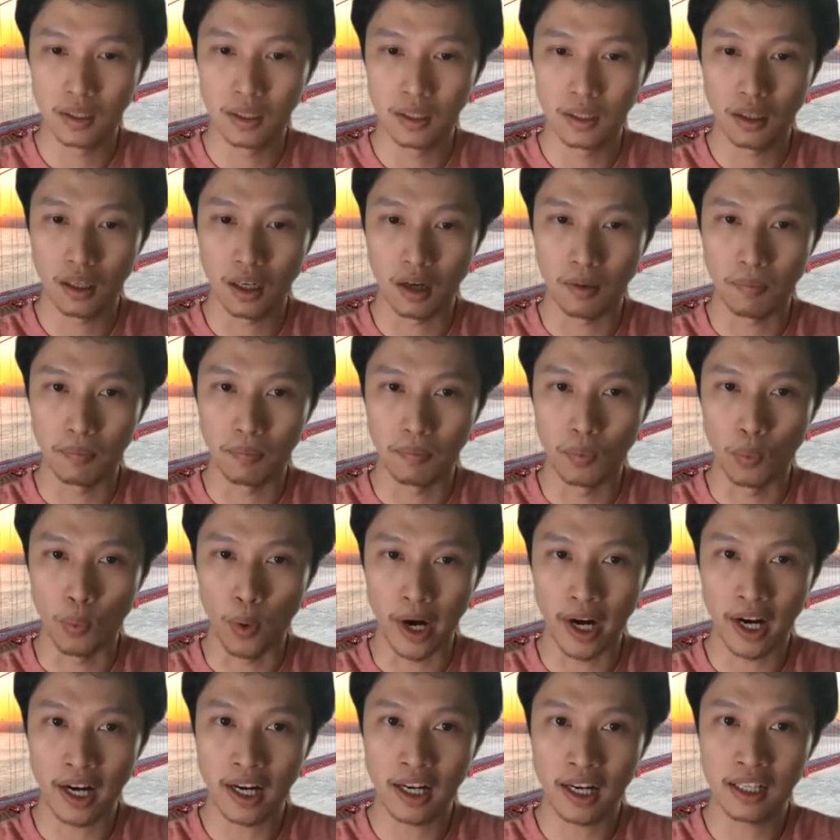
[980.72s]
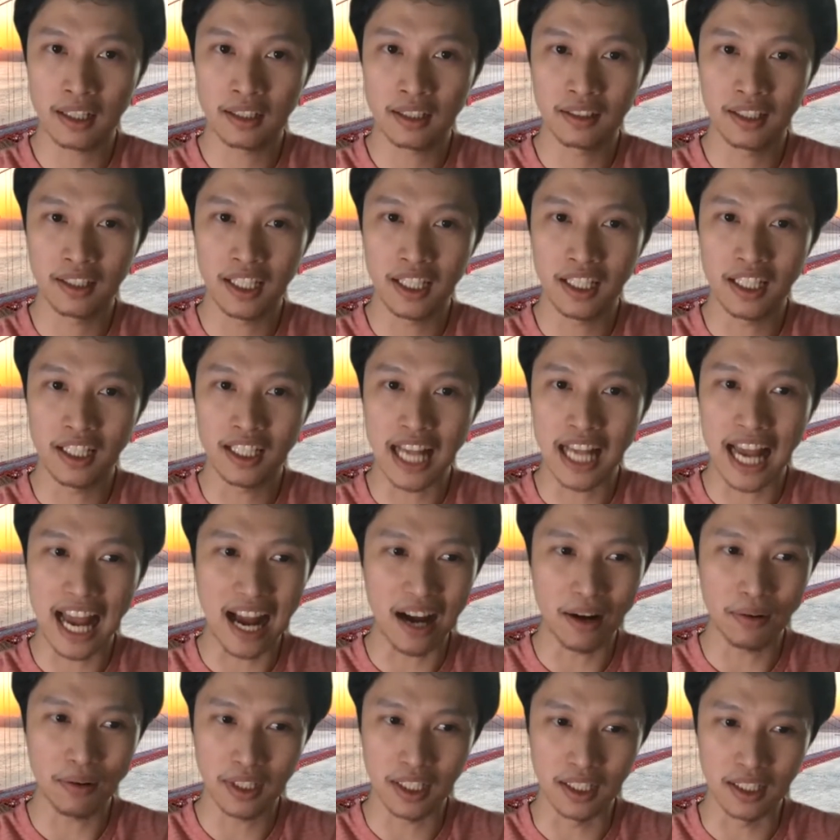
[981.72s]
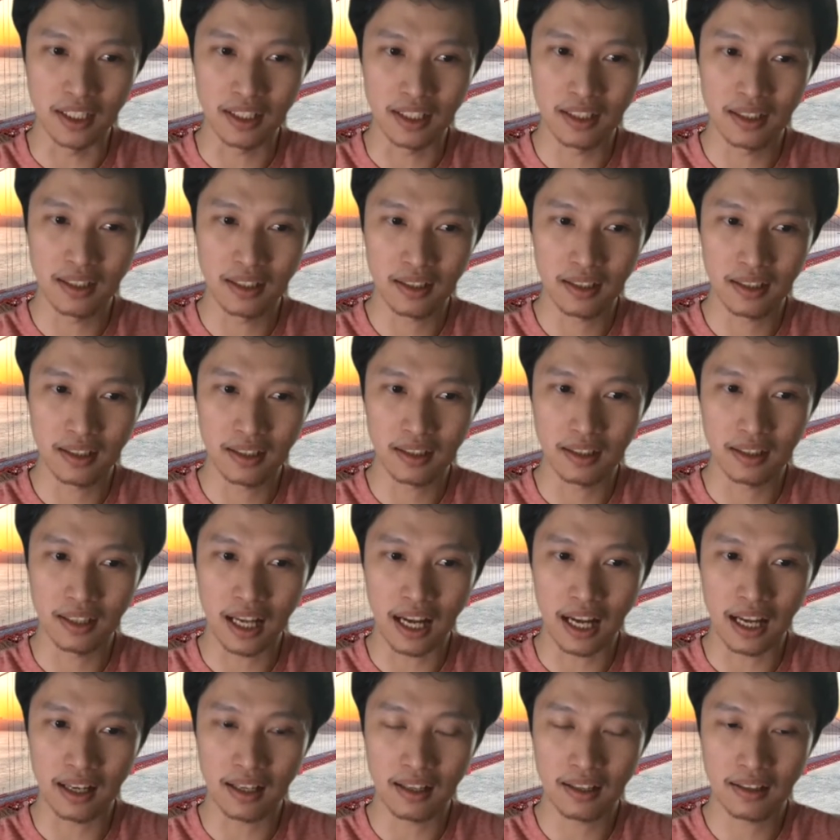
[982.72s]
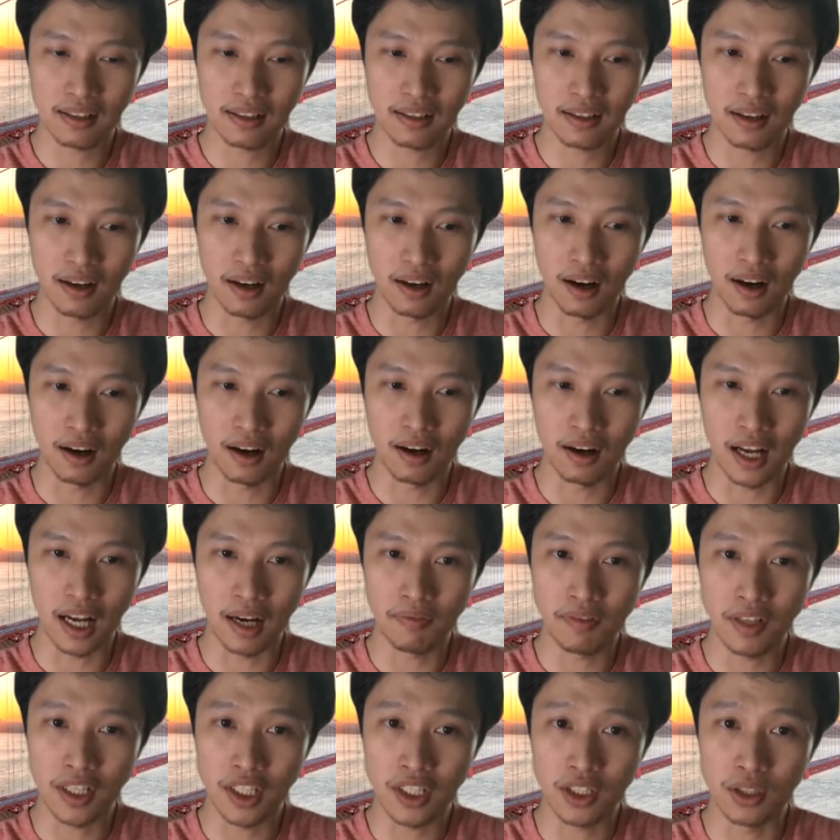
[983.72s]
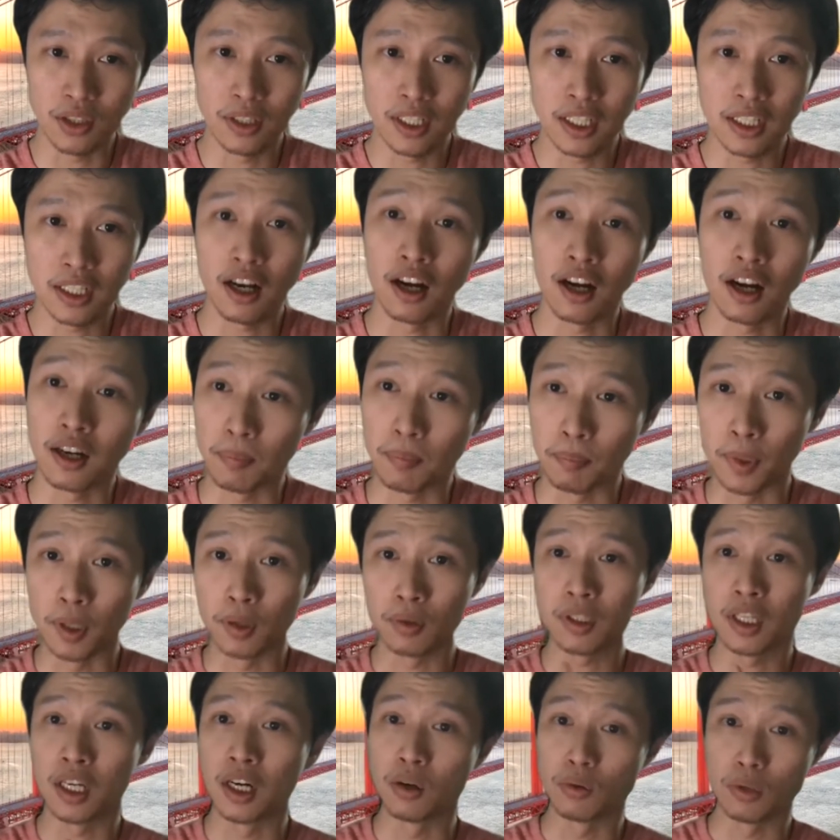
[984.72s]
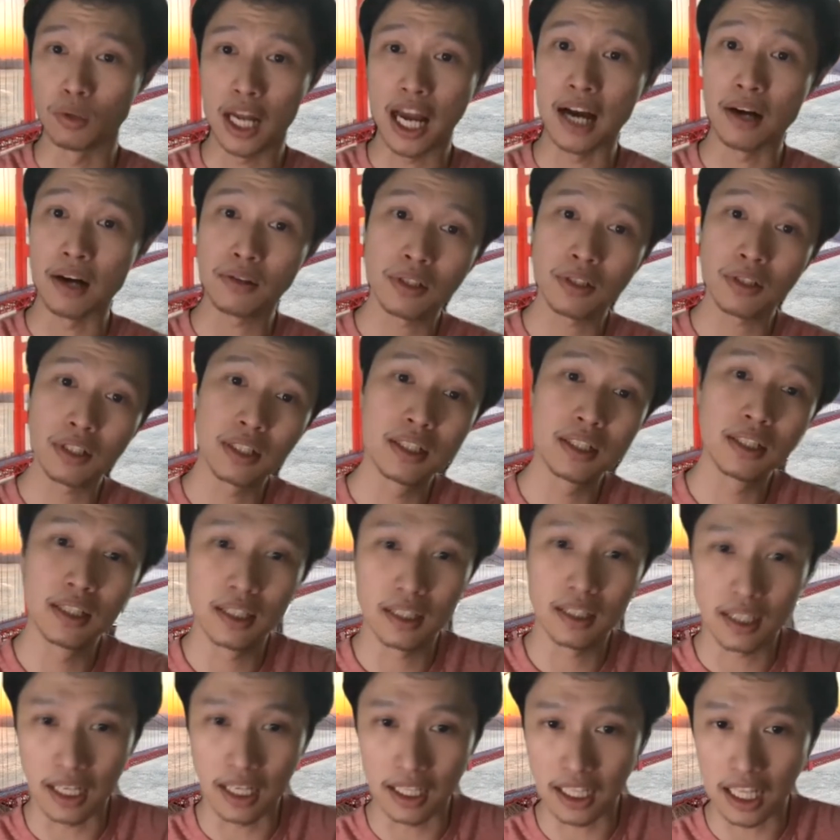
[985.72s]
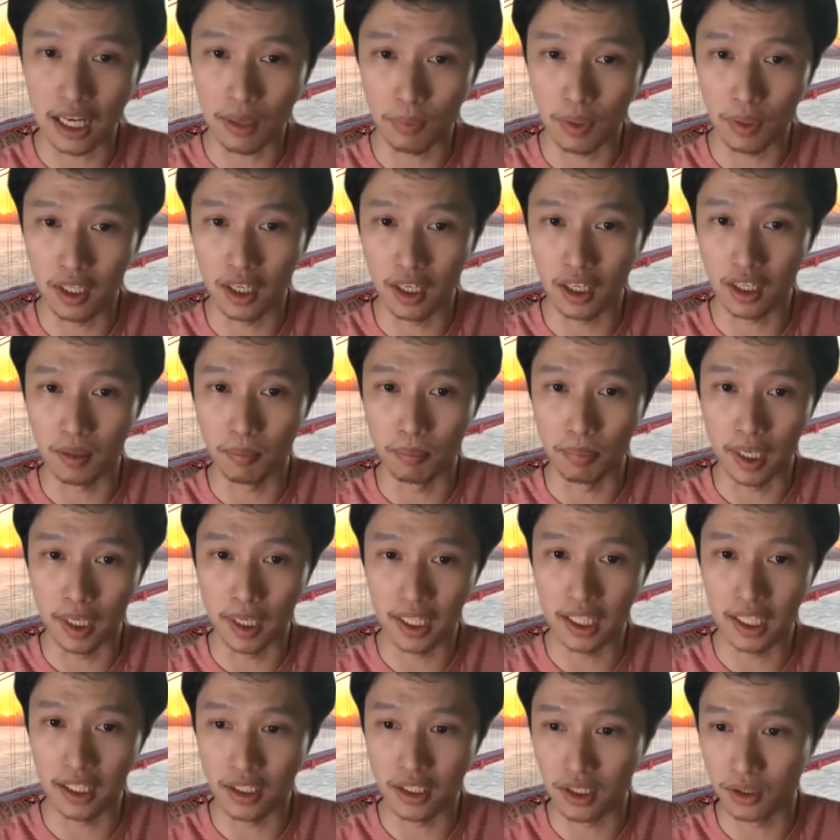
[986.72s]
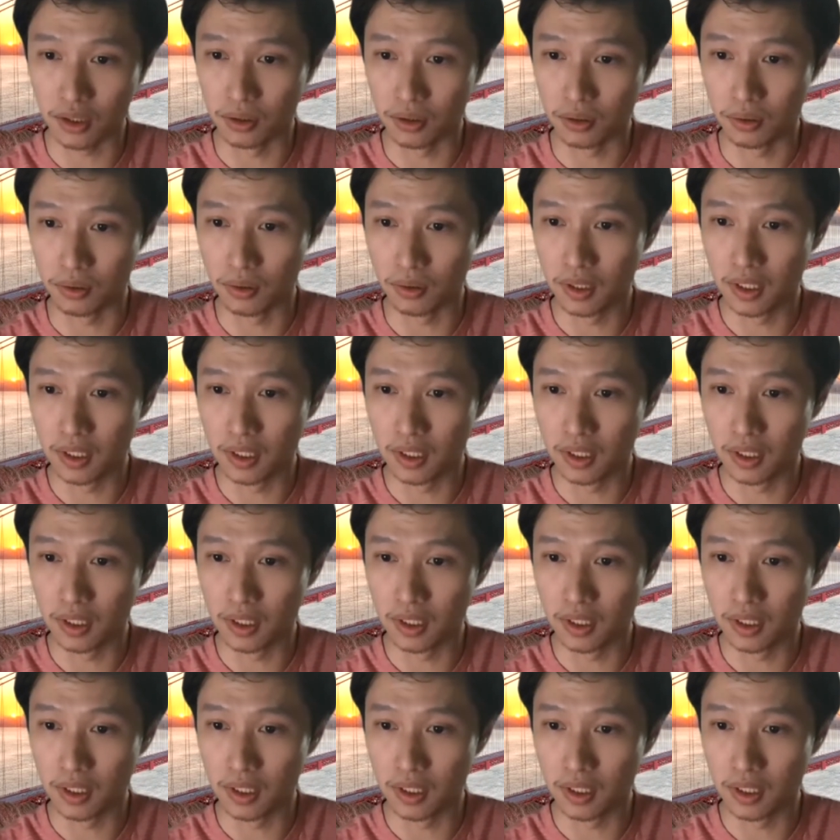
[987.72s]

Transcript: of where these houses that every student going to build their own house, and then we're going to bring into